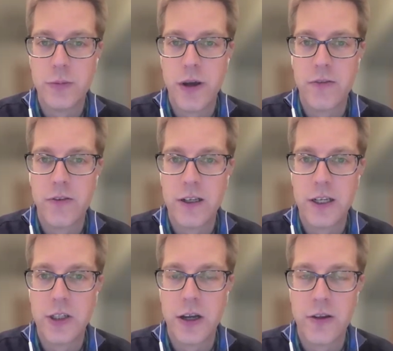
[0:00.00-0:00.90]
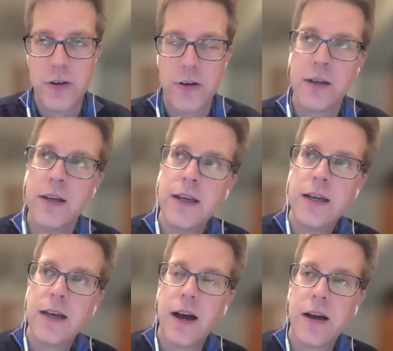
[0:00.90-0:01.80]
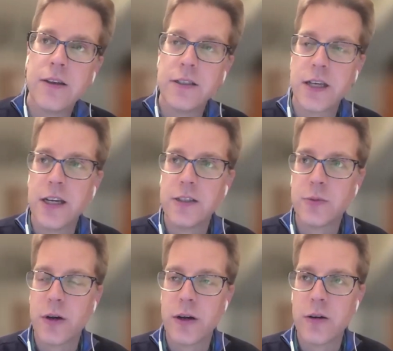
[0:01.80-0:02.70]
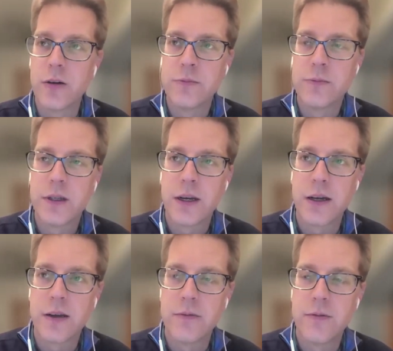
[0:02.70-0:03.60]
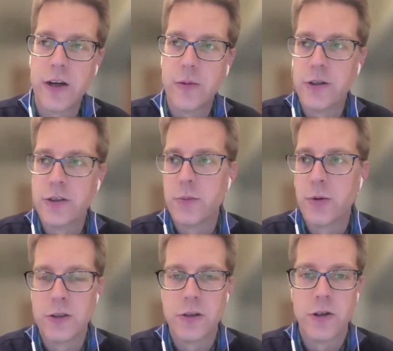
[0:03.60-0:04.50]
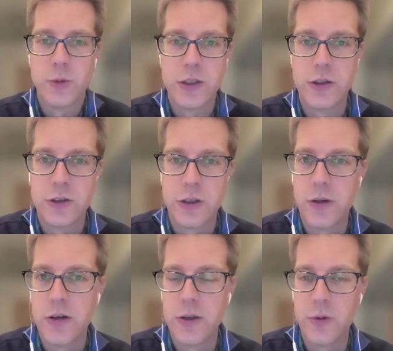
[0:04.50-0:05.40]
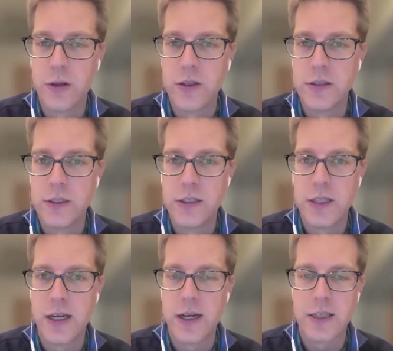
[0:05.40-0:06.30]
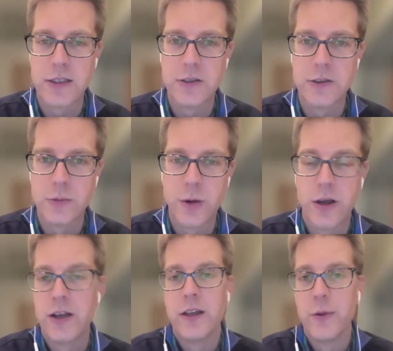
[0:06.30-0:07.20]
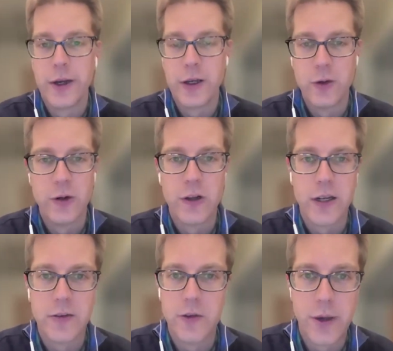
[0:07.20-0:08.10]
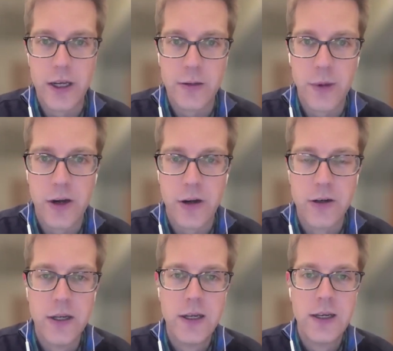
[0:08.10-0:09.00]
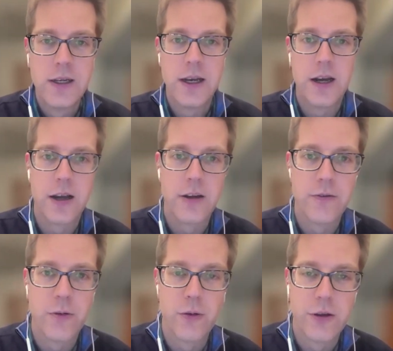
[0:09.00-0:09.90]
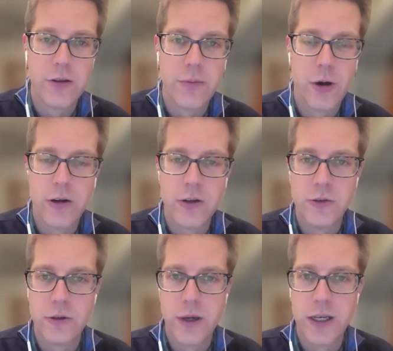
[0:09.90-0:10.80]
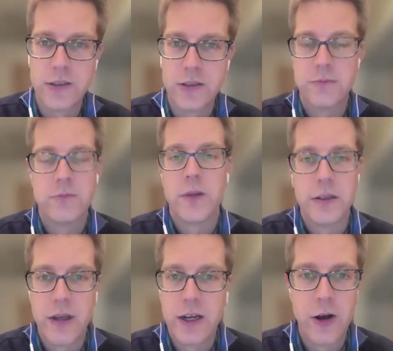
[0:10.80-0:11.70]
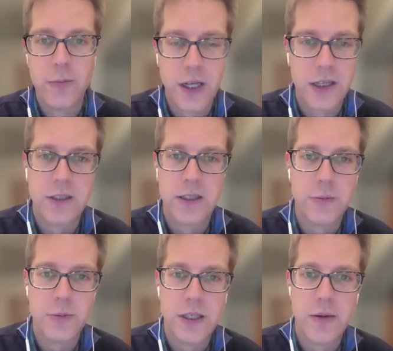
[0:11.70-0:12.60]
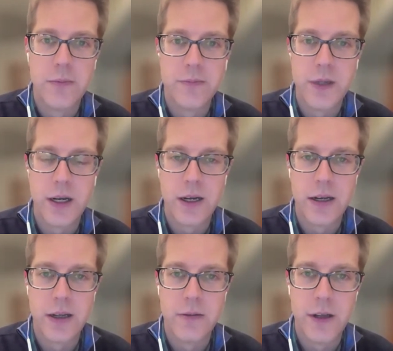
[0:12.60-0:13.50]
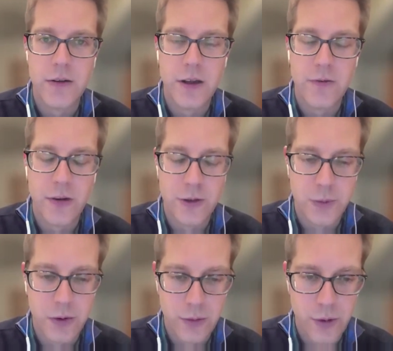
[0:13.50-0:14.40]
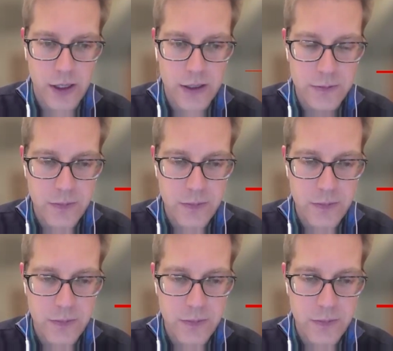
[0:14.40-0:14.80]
benefiting each other, and in this case, where Vanderbilt supports a large research community with these data assets as well, anything we can do to collectively make it better for the broader user base, it helps us, it helps them, and flows both ways.